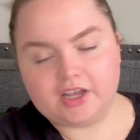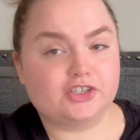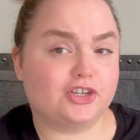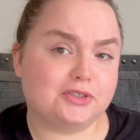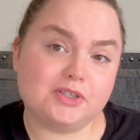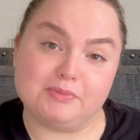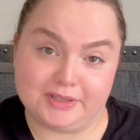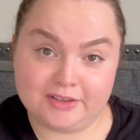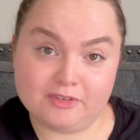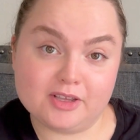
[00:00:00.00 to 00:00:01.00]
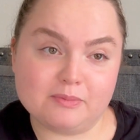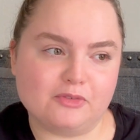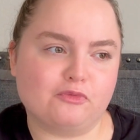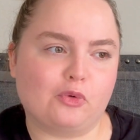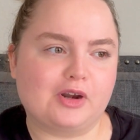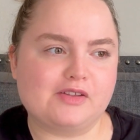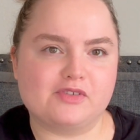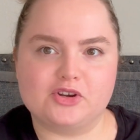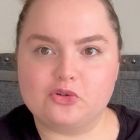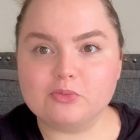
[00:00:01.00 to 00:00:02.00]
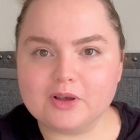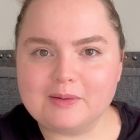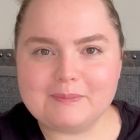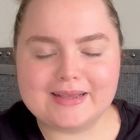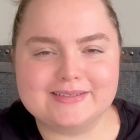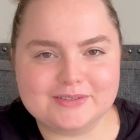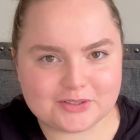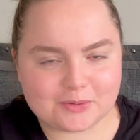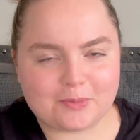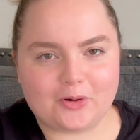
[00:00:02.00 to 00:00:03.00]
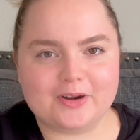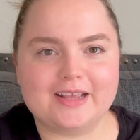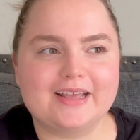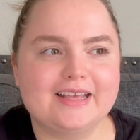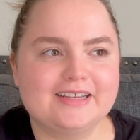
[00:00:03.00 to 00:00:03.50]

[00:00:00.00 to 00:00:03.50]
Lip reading: And she ends up leaving before even Ubah makes it to the party.